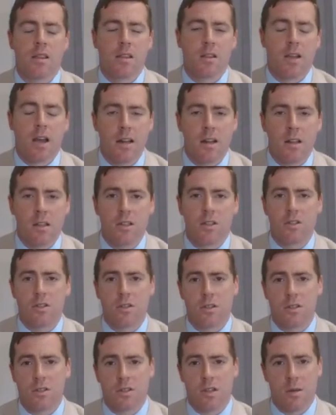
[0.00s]
the title
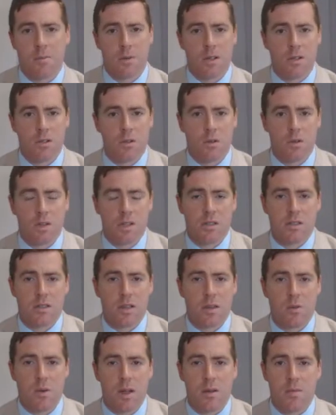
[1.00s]
insurance company is going to
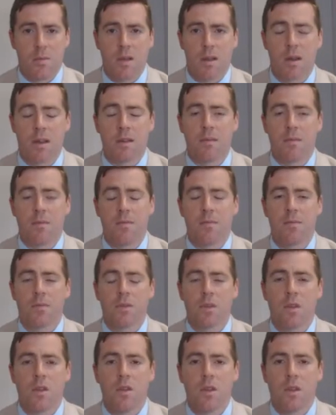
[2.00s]
say wait a minute
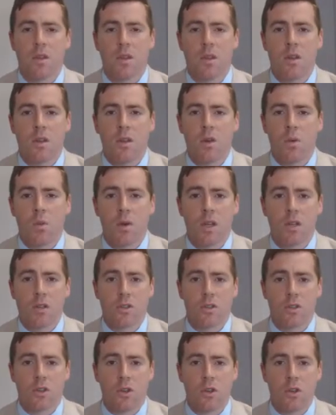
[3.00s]
we
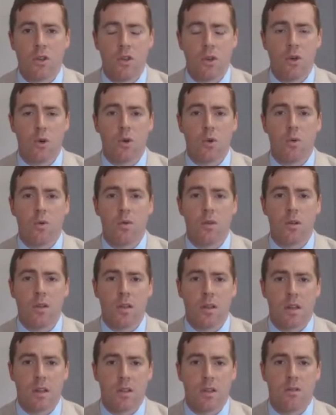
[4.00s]
insured you
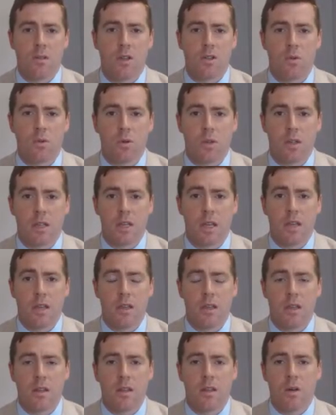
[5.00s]

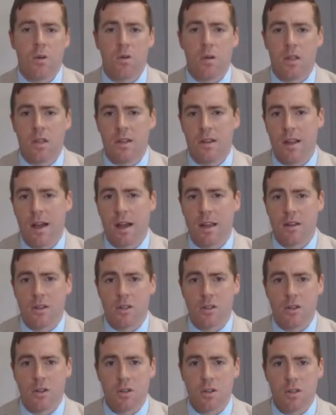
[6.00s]
individually we did not
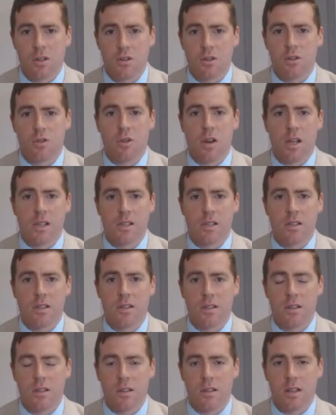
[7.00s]
insure this trust
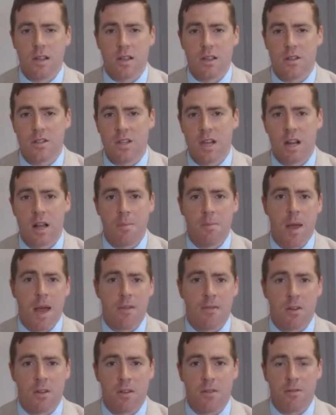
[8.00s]
that you set up
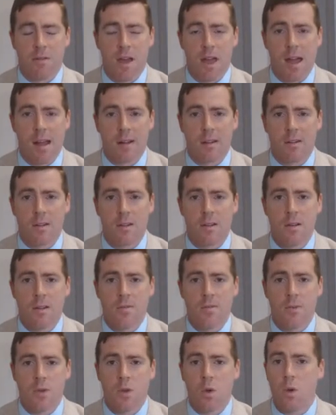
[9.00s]
after the fact
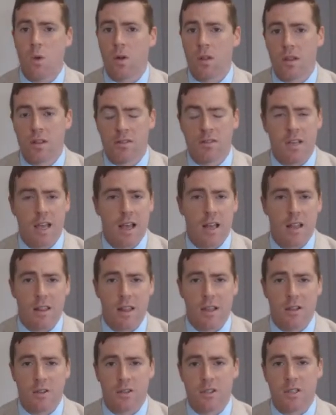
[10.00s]
or this
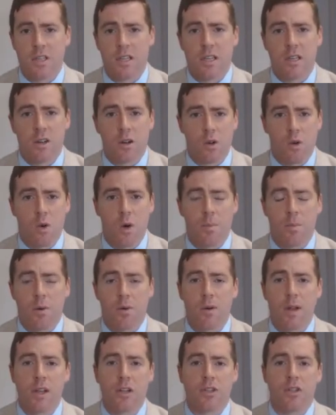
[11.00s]
LLC or
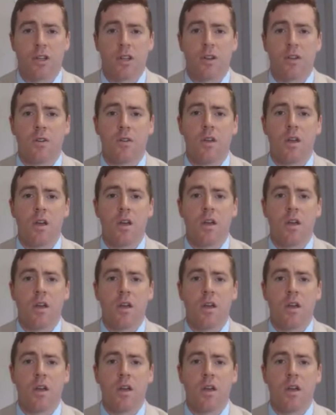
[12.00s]
corporation